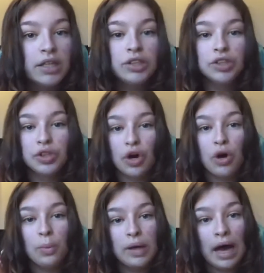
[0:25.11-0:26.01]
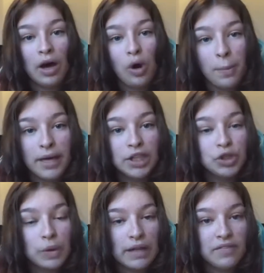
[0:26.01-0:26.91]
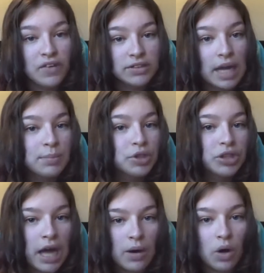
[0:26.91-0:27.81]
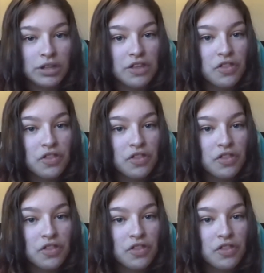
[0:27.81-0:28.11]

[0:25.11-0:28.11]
So, we are hoping to get the first episode out on the